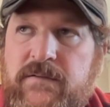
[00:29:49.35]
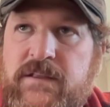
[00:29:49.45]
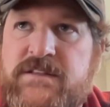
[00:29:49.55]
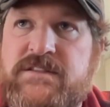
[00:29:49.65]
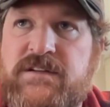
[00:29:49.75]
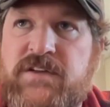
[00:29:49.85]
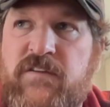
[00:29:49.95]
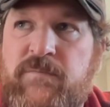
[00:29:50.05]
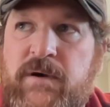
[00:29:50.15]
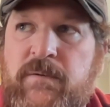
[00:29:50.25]
it's the
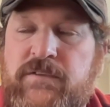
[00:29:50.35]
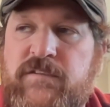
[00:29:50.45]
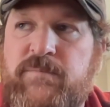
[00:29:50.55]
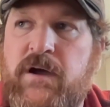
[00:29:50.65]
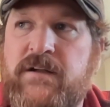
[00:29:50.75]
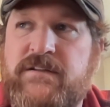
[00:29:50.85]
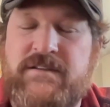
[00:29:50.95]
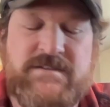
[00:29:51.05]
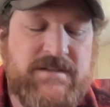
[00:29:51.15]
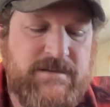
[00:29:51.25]
tough part about this product
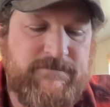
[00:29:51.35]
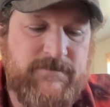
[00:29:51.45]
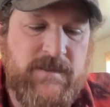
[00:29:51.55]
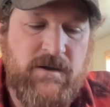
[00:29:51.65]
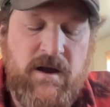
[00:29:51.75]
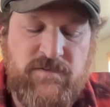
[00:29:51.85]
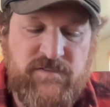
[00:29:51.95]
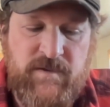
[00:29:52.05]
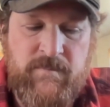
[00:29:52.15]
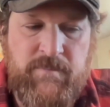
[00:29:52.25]
is there are
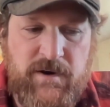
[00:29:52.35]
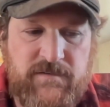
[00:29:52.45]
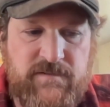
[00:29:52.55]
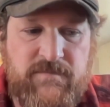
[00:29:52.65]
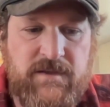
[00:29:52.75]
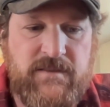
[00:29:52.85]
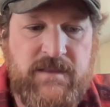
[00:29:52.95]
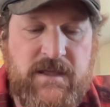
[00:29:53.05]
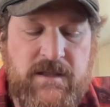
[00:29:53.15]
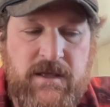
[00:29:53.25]
some parts of it
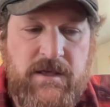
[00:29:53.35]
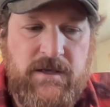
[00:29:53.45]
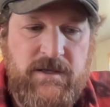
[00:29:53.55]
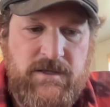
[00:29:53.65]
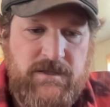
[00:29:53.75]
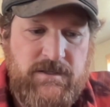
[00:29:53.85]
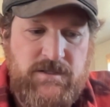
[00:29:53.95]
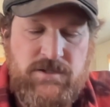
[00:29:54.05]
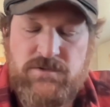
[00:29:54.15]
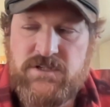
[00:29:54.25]
that
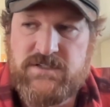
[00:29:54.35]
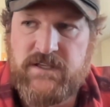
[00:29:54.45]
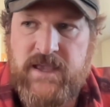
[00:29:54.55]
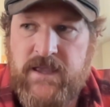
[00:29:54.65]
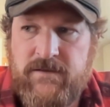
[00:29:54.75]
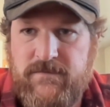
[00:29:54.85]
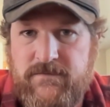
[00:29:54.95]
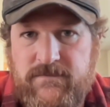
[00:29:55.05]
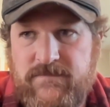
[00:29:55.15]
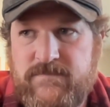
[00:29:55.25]
you just can't
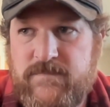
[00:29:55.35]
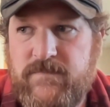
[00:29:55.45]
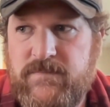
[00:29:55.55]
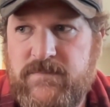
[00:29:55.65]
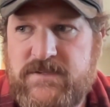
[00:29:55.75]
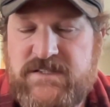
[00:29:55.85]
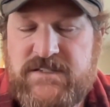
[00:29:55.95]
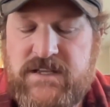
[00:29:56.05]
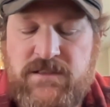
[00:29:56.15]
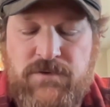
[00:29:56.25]

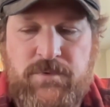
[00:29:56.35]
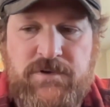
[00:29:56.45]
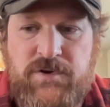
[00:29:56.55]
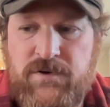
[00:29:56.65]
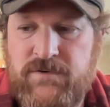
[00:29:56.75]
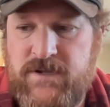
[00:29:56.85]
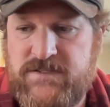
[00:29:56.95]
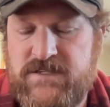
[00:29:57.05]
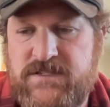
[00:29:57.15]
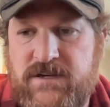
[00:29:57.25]
see the return
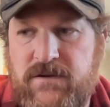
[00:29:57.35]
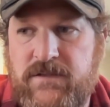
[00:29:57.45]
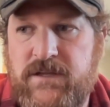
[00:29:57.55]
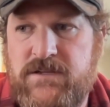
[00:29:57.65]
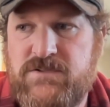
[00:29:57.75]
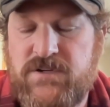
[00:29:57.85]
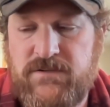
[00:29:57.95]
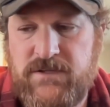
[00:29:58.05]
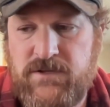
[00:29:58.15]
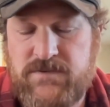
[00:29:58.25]
necessarily, and you
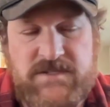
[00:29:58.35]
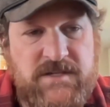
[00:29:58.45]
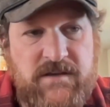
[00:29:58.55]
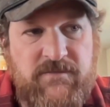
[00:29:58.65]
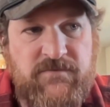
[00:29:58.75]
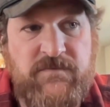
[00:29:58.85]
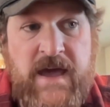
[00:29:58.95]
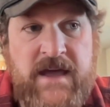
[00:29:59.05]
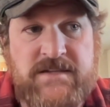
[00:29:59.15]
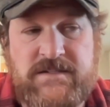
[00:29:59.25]
certainly don't see it
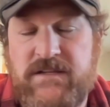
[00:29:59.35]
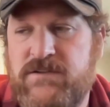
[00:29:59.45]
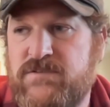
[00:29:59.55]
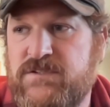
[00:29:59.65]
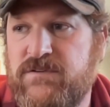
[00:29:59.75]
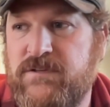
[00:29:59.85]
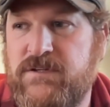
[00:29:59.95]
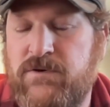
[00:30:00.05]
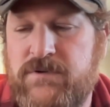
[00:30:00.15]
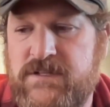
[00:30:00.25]
fast, and you certainly
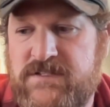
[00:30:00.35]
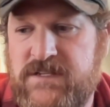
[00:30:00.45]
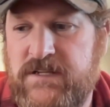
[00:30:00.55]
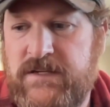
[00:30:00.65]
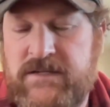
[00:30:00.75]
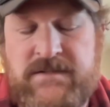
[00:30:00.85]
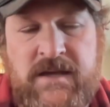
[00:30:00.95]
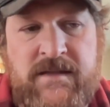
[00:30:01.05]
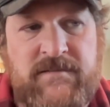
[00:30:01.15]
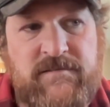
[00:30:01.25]
don't see it
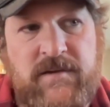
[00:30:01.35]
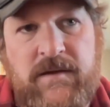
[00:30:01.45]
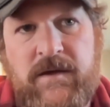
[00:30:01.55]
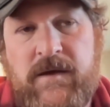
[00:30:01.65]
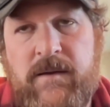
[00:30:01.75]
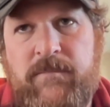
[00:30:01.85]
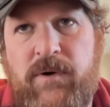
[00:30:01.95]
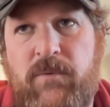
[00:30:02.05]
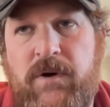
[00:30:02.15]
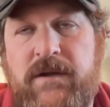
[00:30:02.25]
intense.
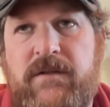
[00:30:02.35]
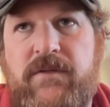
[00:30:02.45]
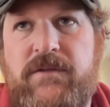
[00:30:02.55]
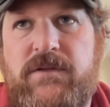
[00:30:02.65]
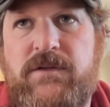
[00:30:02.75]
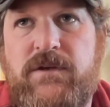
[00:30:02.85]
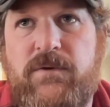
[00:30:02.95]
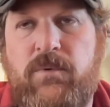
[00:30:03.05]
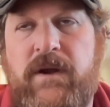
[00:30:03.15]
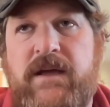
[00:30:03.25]
But
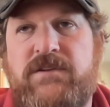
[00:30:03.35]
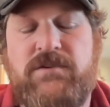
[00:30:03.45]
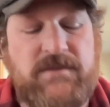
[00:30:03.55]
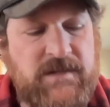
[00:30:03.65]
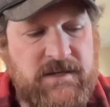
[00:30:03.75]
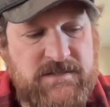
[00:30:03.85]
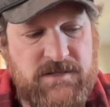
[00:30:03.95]
what I do think is